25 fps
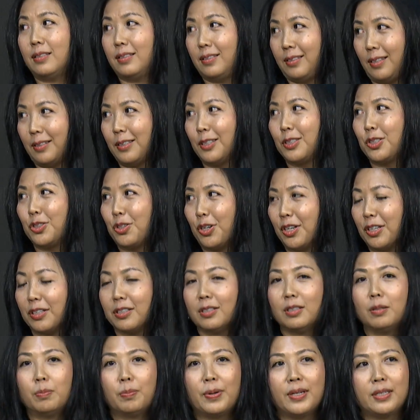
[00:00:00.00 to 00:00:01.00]
it's still a
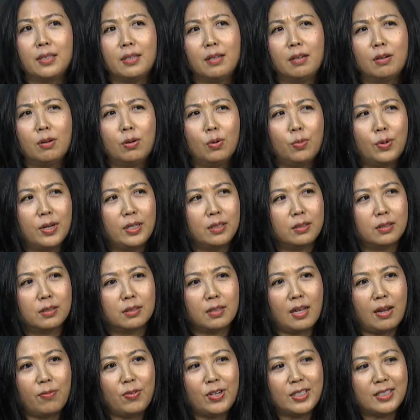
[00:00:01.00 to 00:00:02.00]
struggle. But you know what?
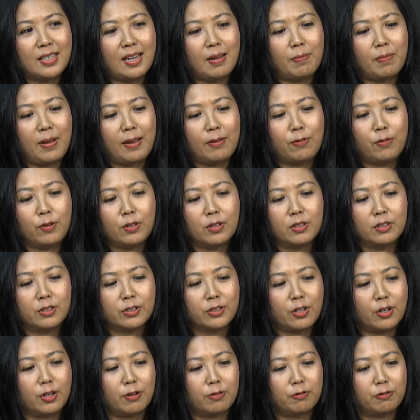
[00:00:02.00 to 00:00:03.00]
Every time I feel
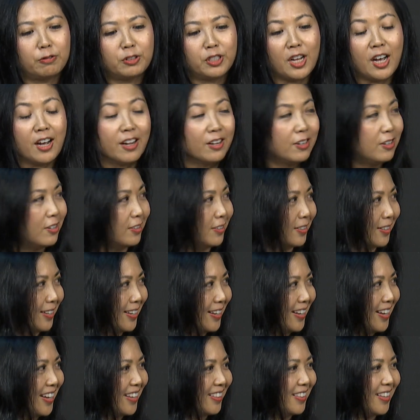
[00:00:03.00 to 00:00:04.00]
sort of tired,
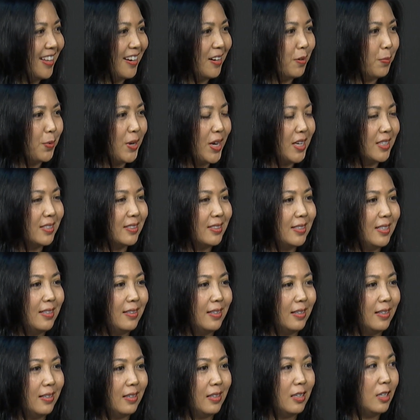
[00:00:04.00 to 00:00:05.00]
then when I see
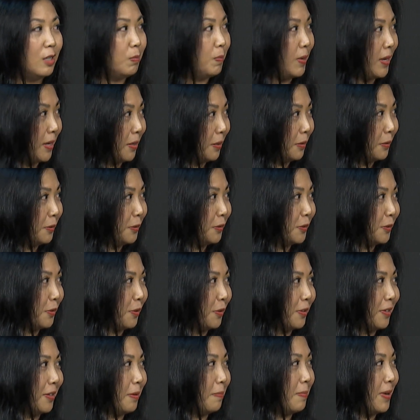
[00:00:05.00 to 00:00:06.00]
the emails
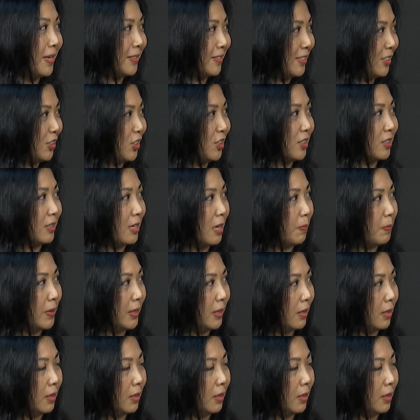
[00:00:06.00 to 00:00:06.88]
or the messages coming